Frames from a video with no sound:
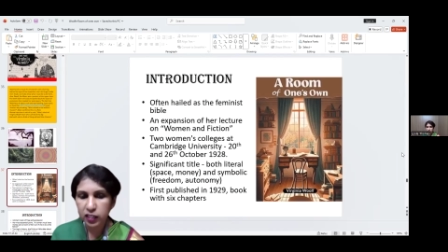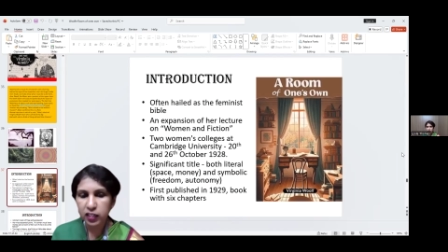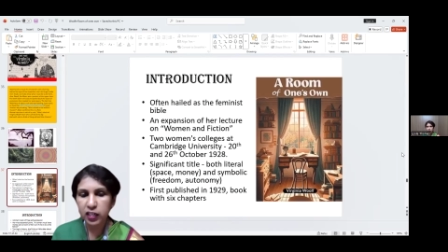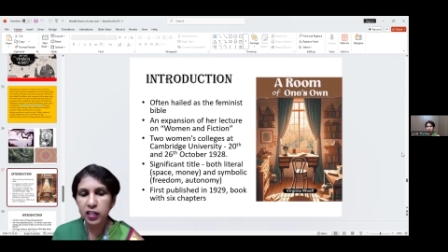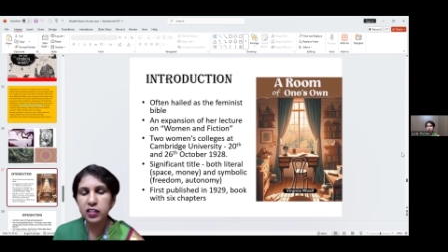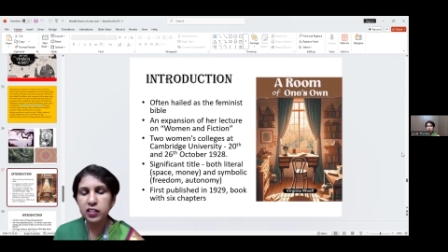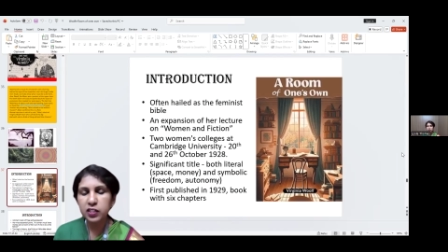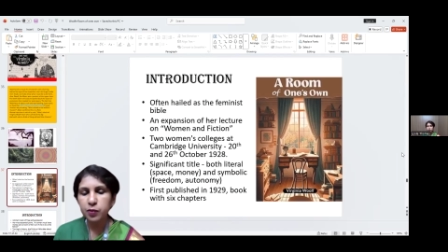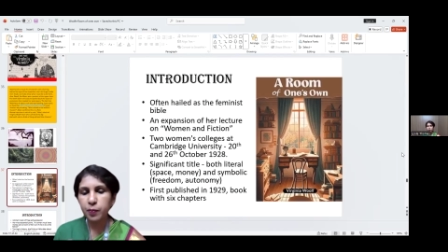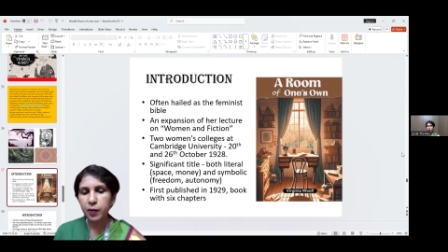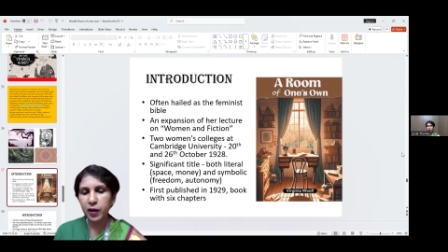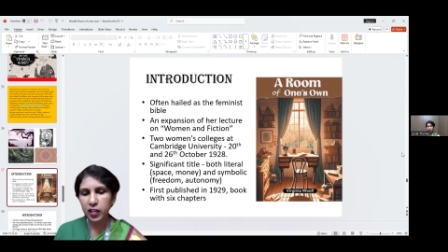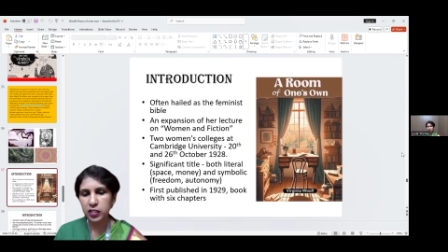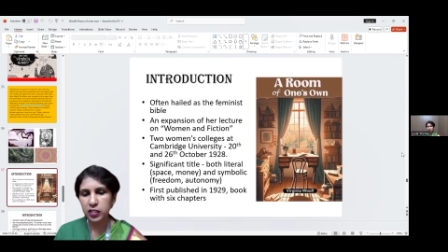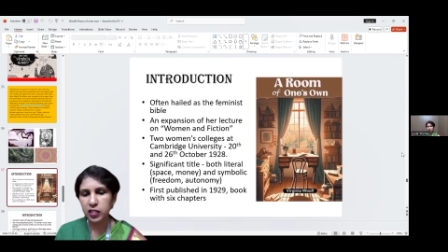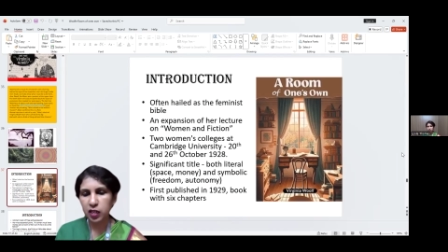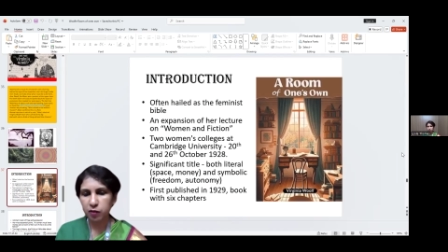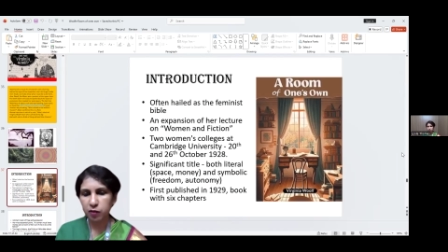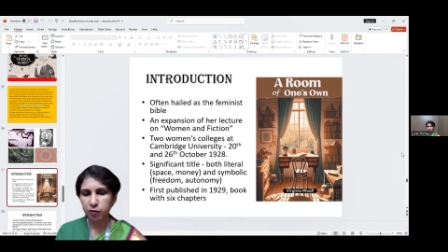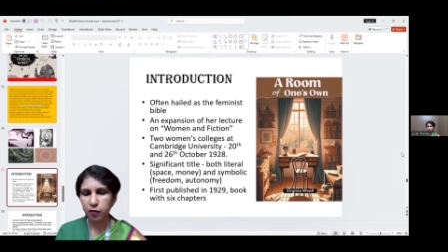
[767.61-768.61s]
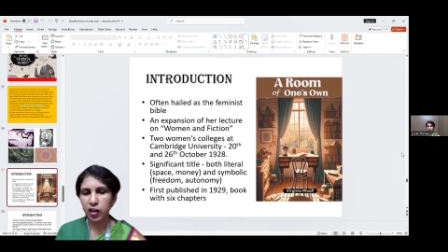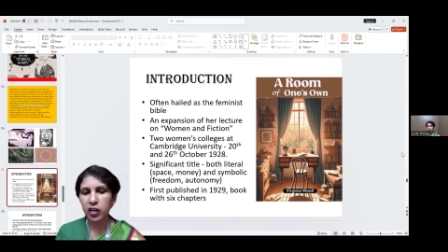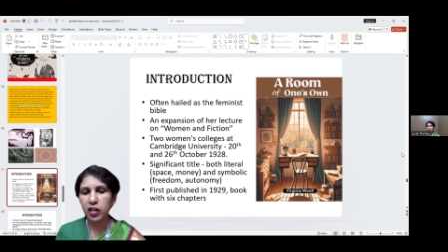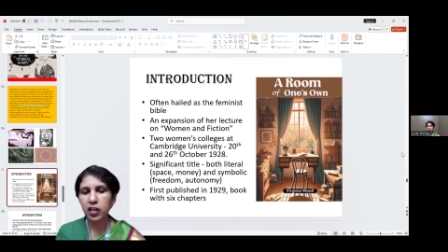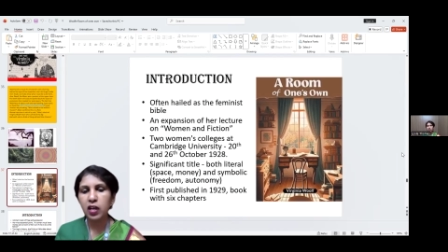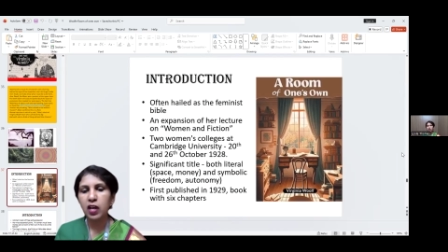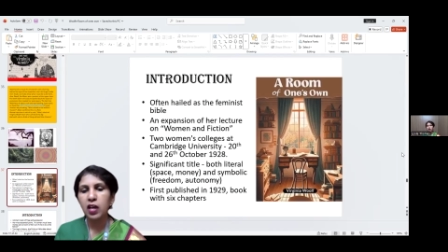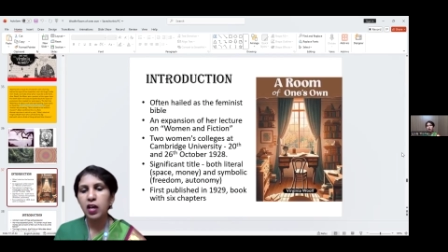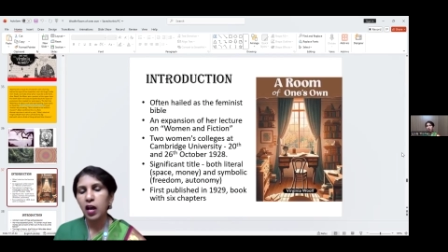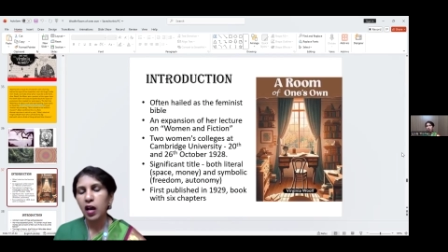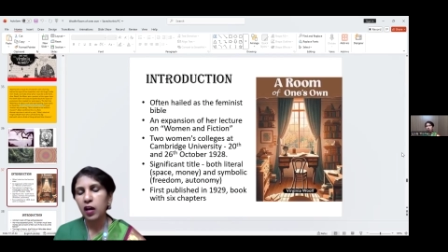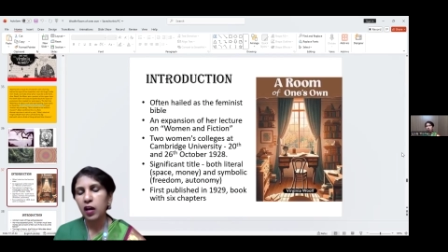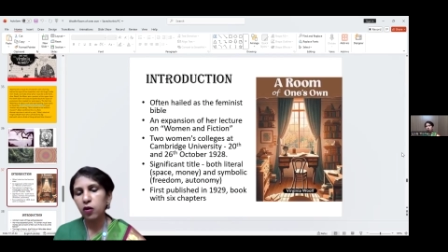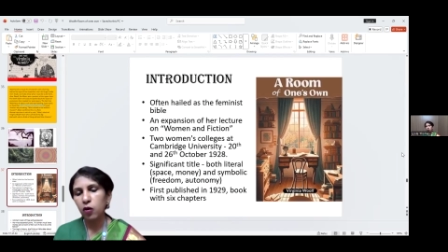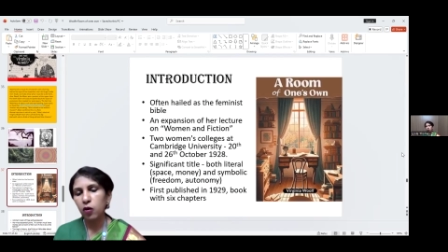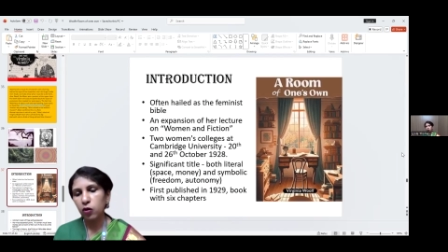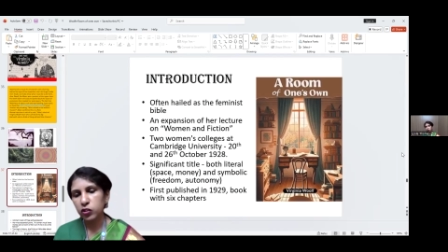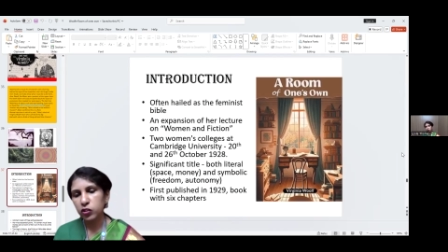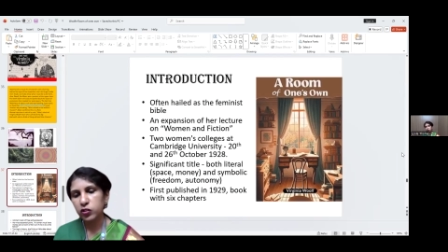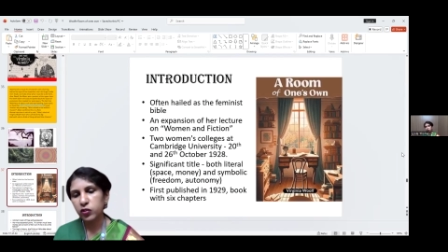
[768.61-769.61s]
needs space and money,
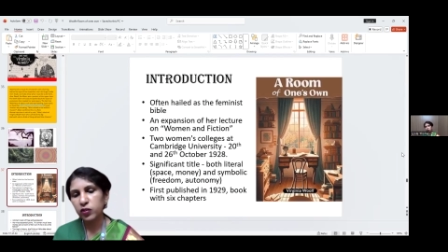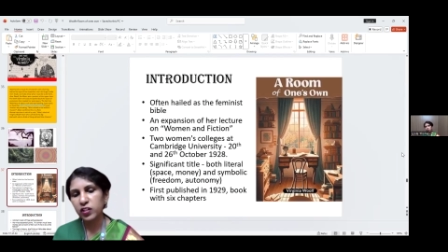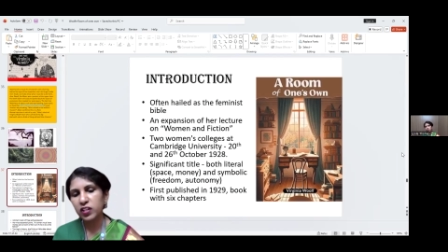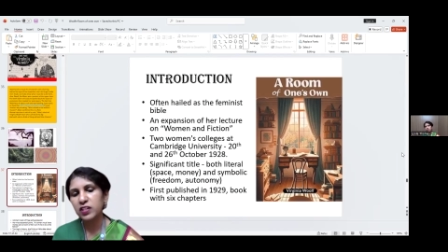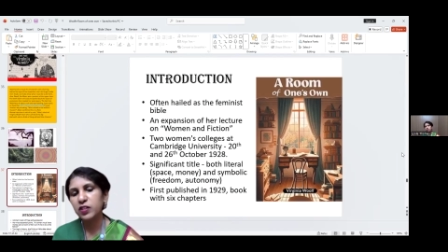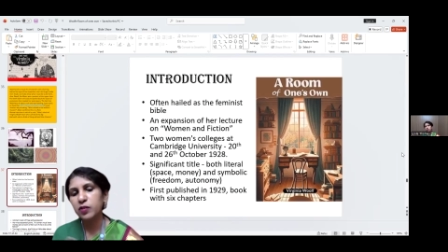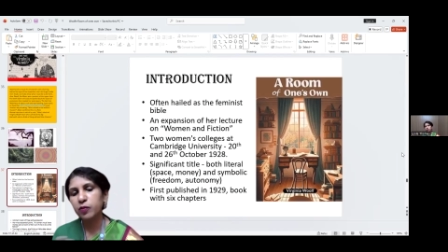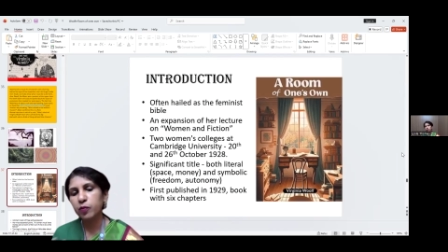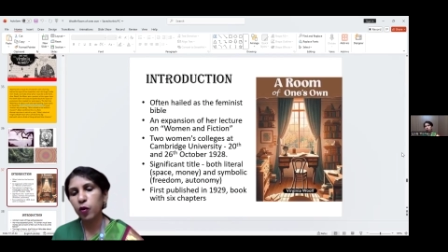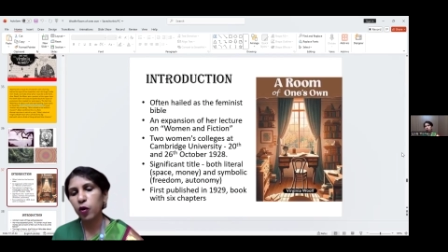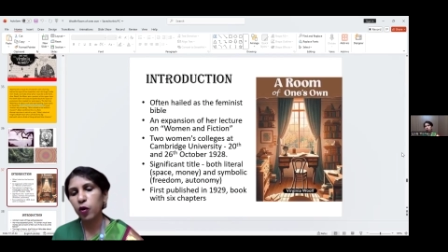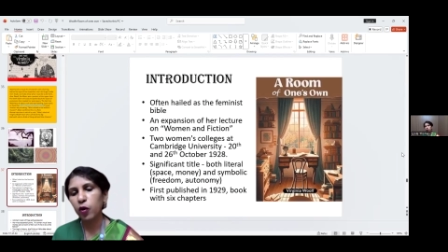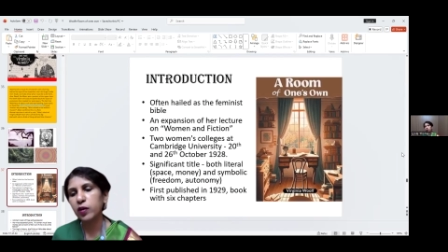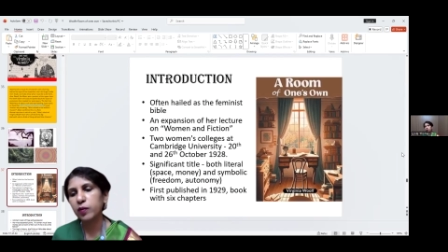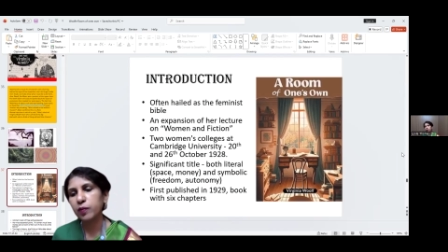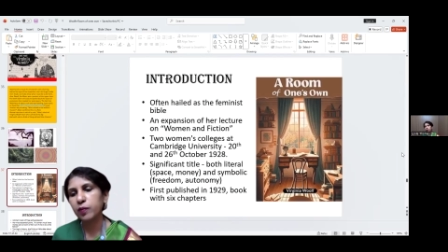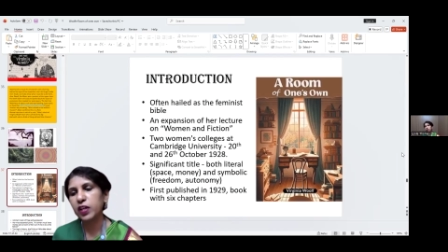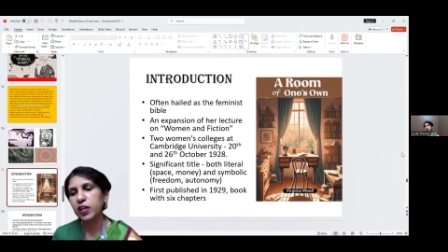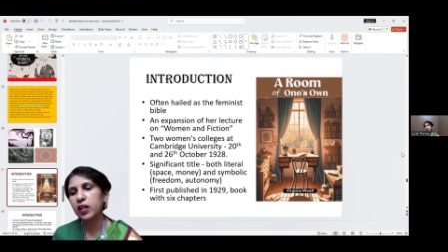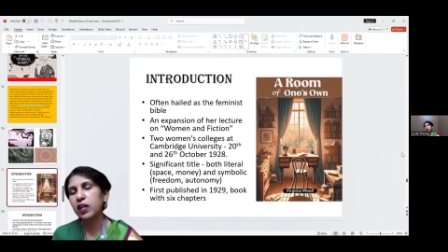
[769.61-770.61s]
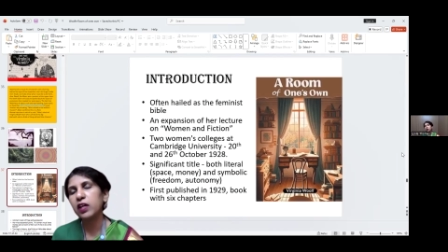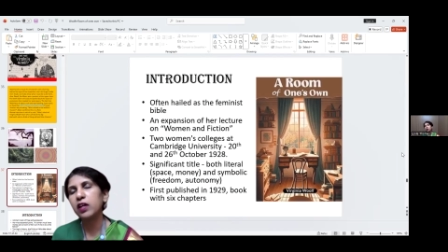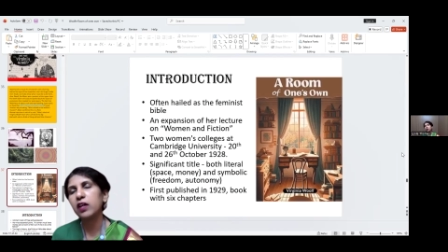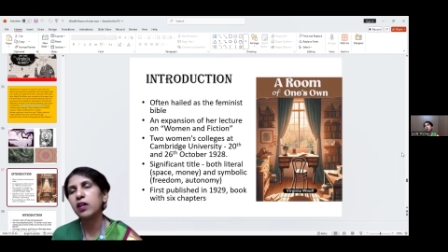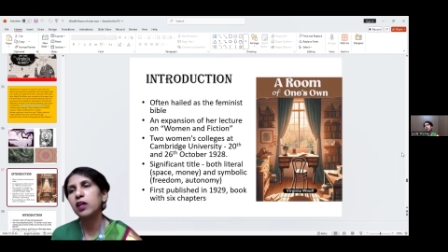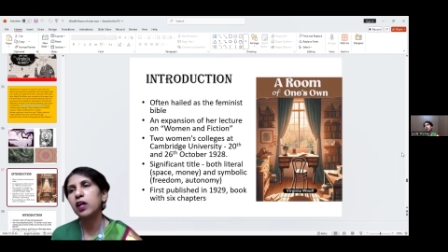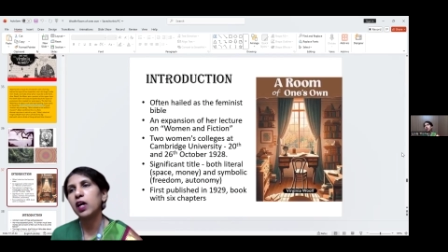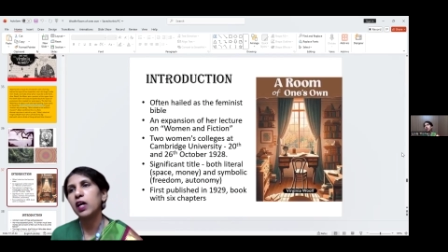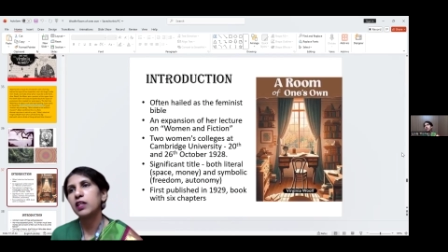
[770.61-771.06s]
and also the symbolic meaning,